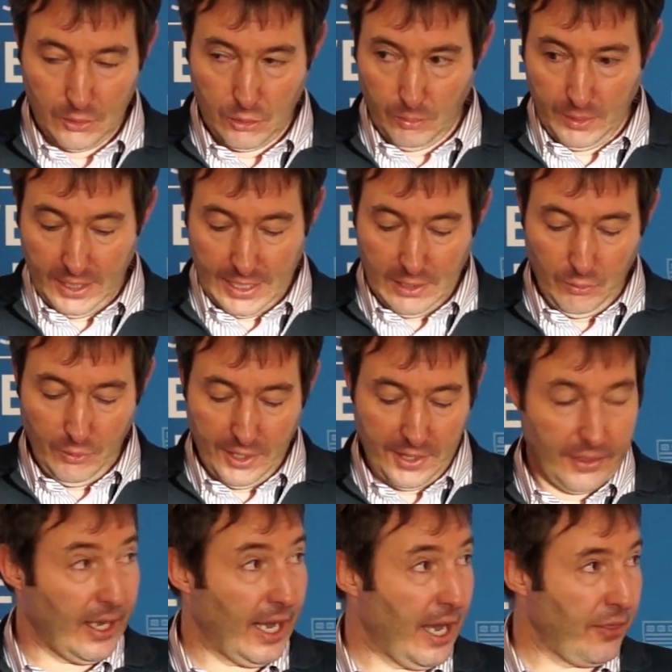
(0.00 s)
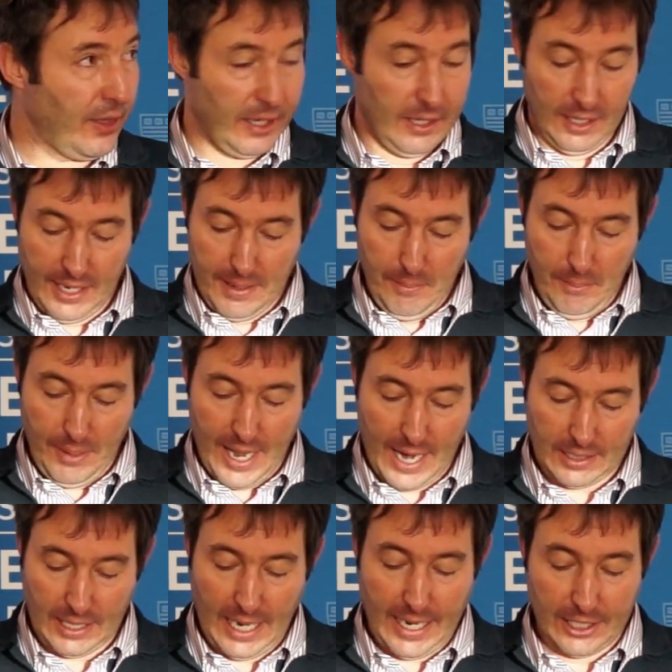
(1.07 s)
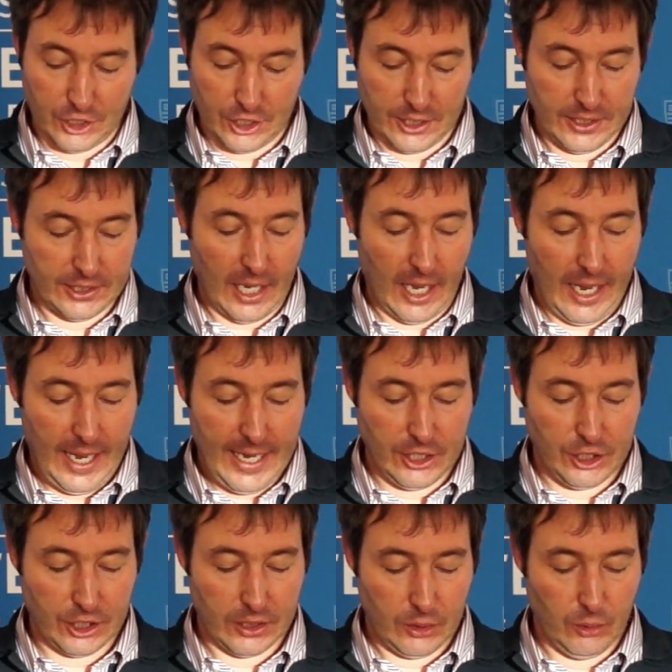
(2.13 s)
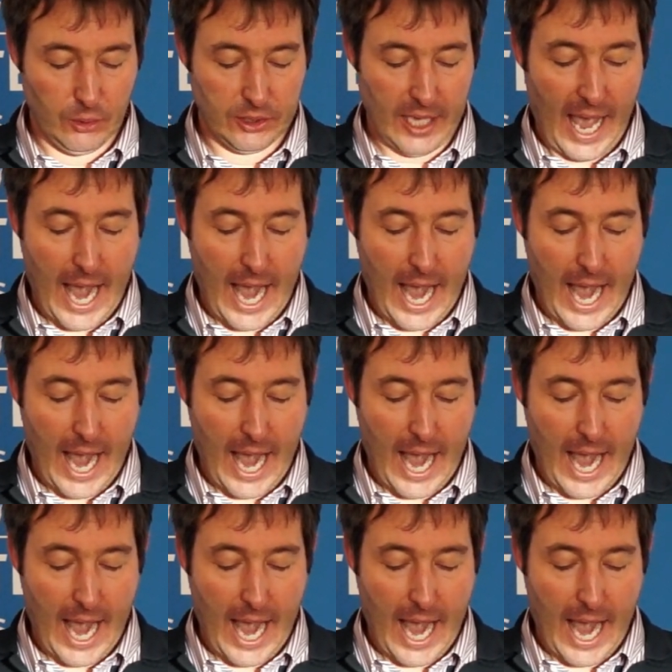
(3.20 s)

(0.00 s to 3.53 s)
To begin with, ethical impact agents are agents whose